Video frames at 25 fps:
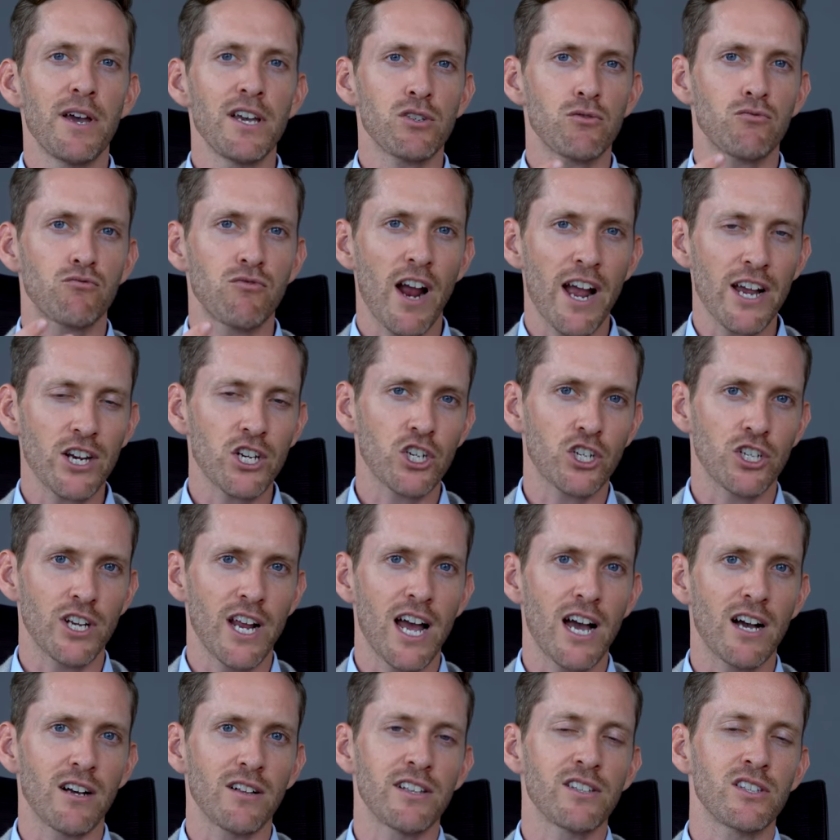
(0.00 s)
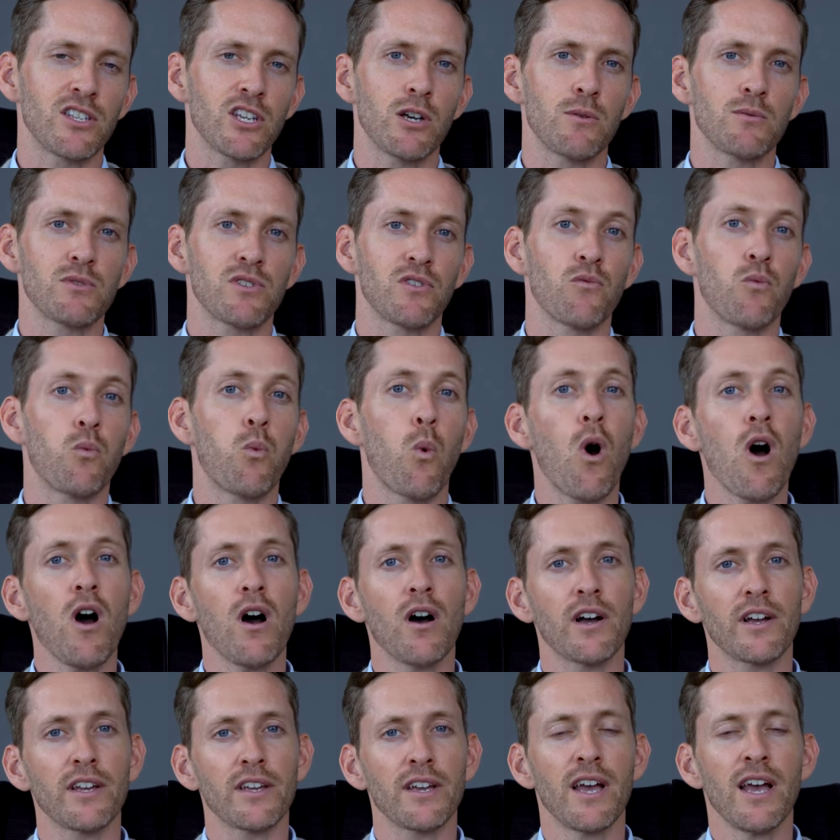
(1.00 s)
best rationale in terms of
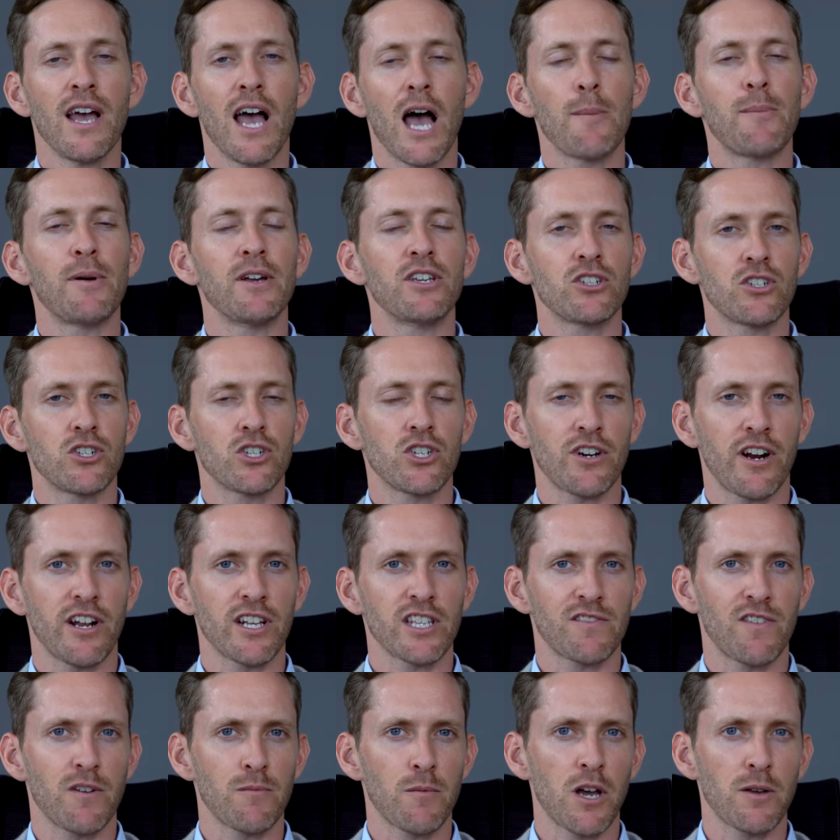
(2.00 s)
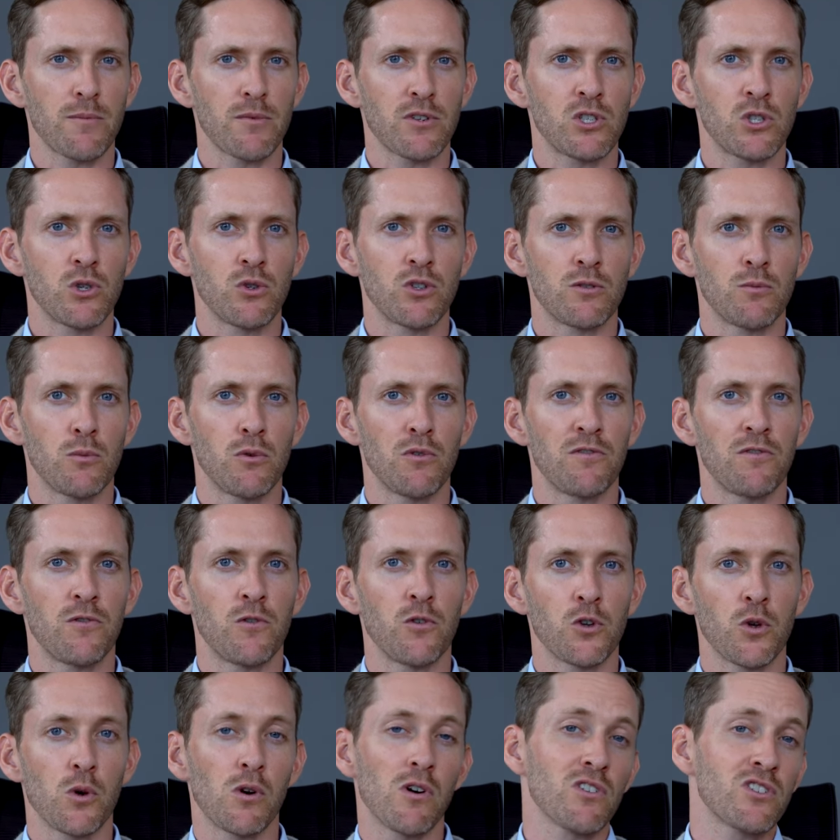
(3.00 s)
why a pension transfer might be suitable
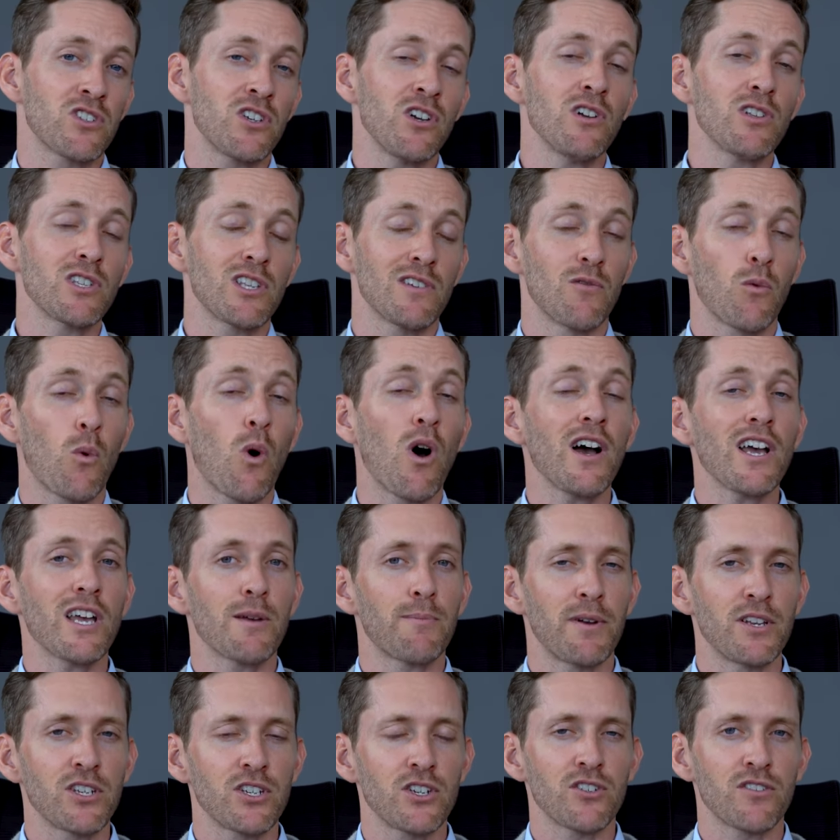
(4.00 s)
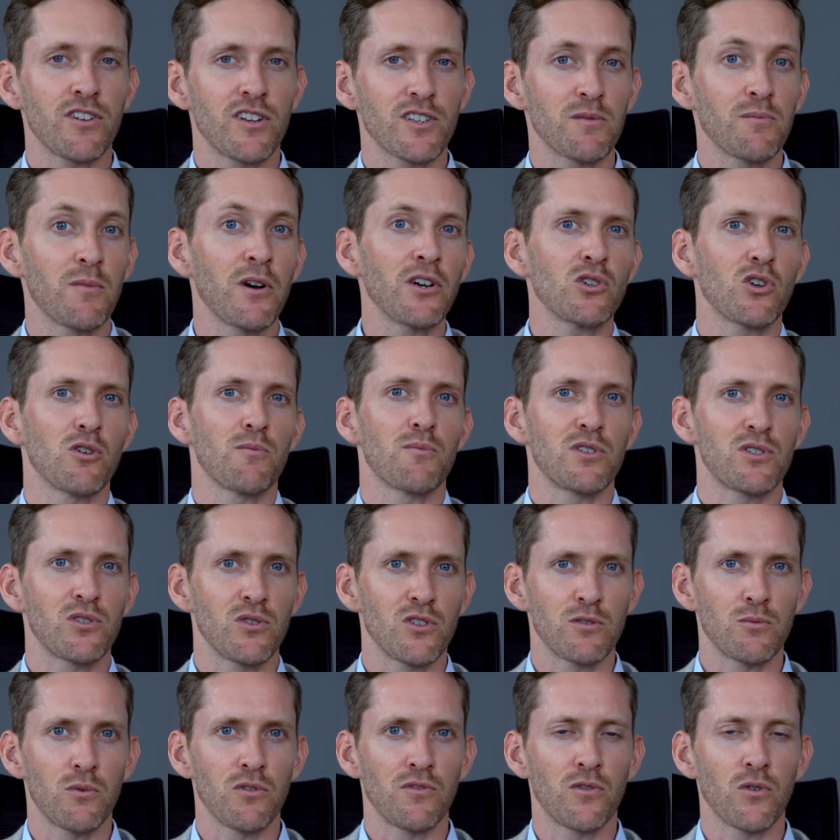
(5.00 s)
for you, or alternative, why a pension transfer might not be
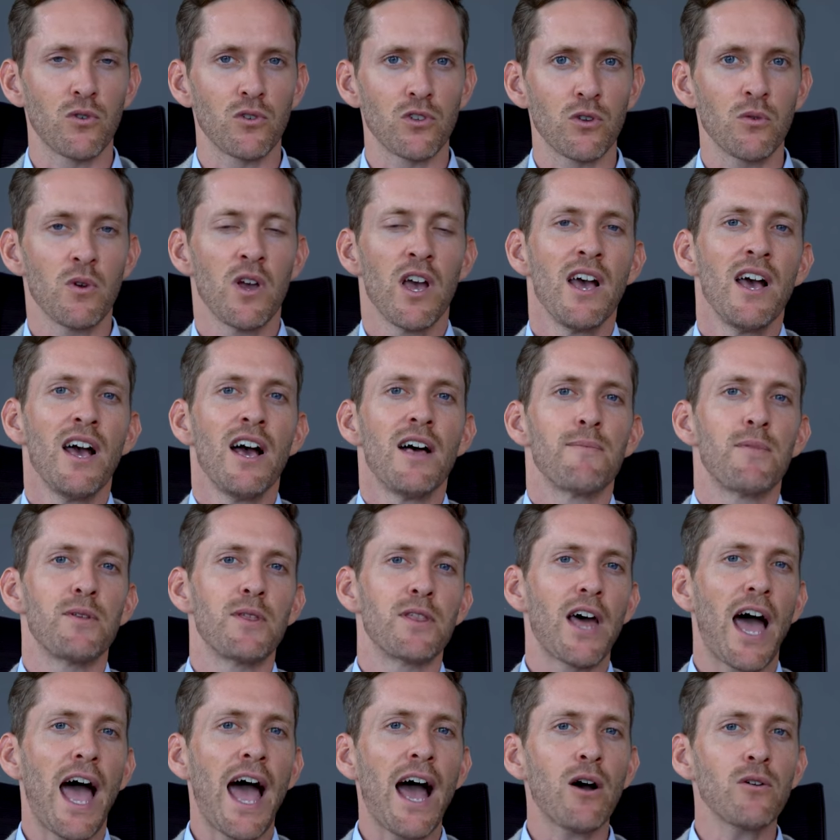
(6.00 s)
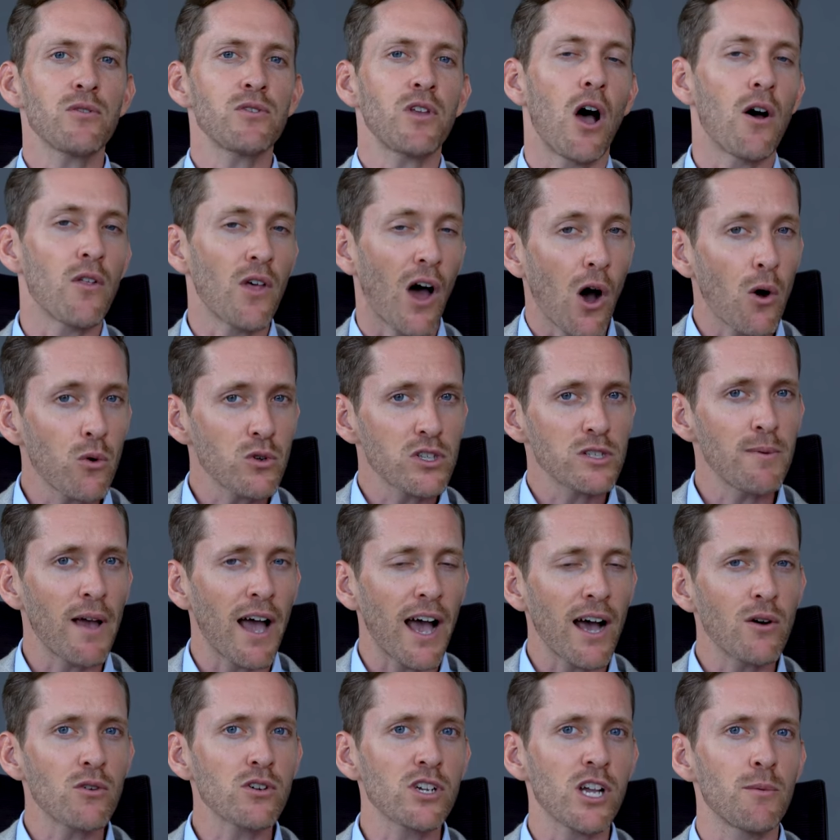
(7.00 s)
suitable for you, but the
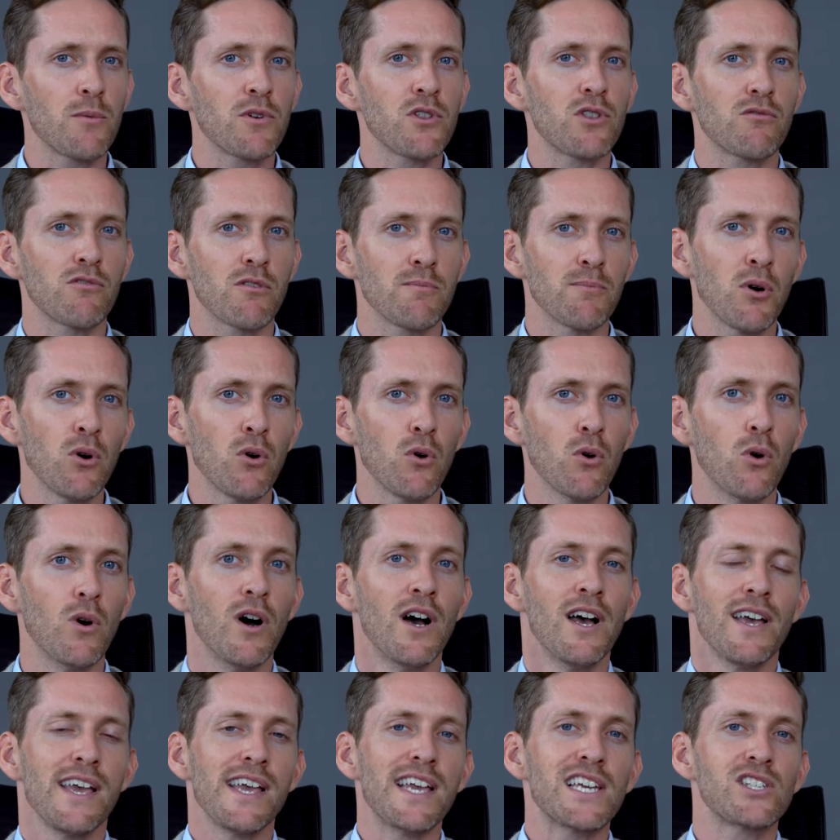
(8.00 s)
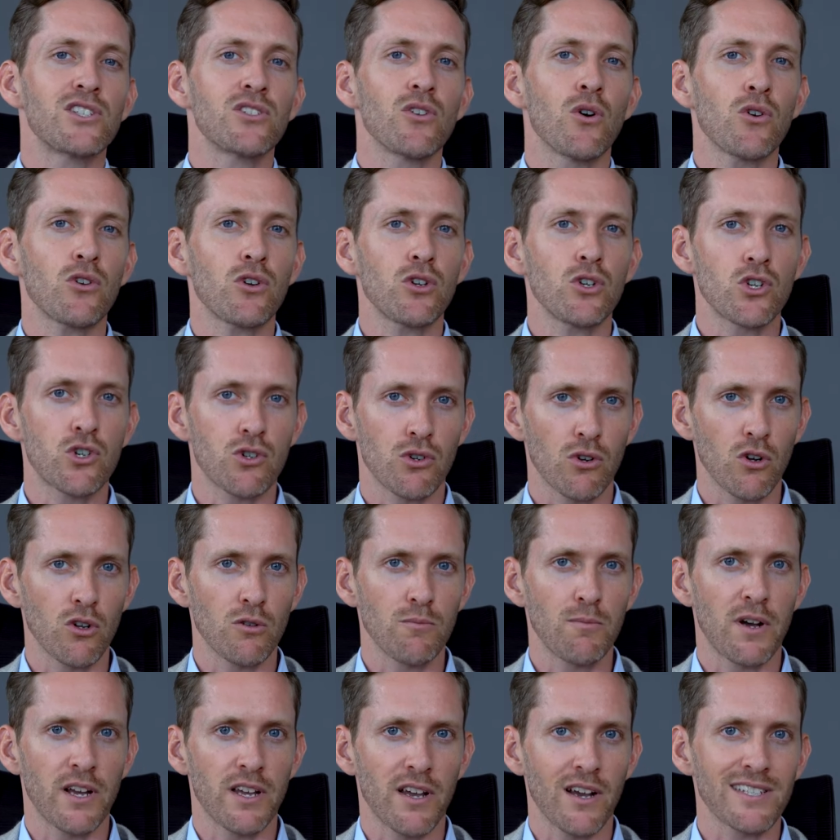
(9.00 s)
ultimate outcome of the report is not
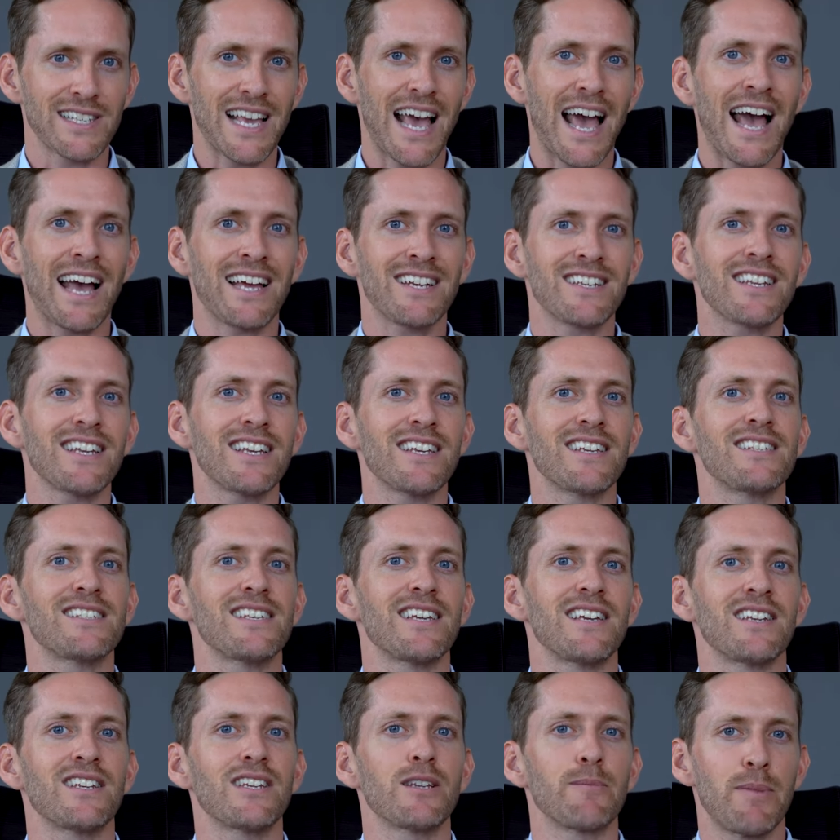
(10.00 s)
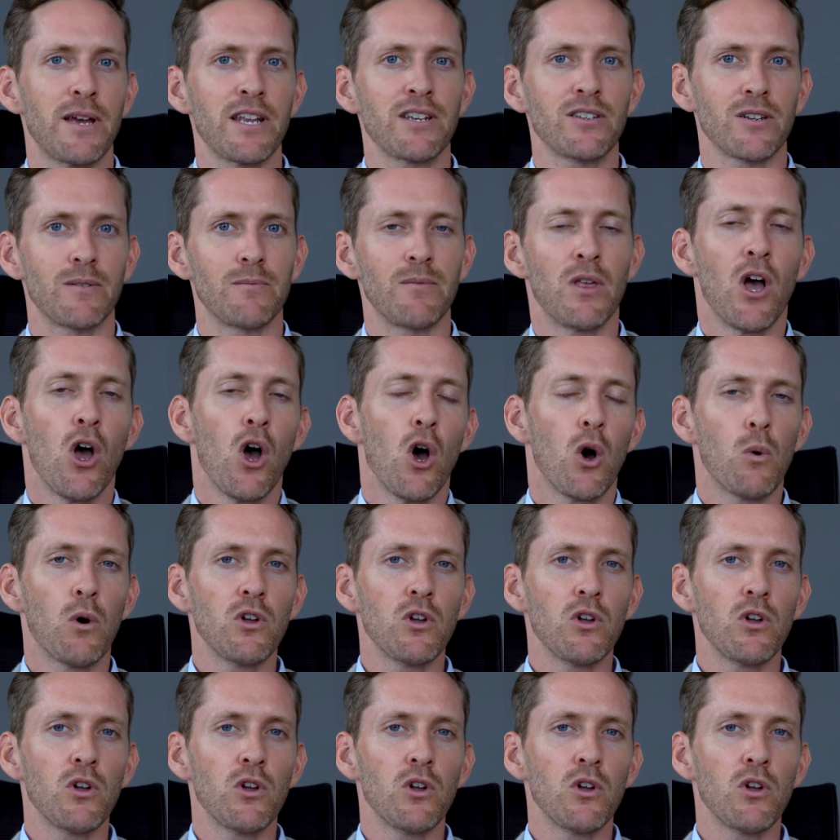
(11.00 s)
controlled by us and is independent.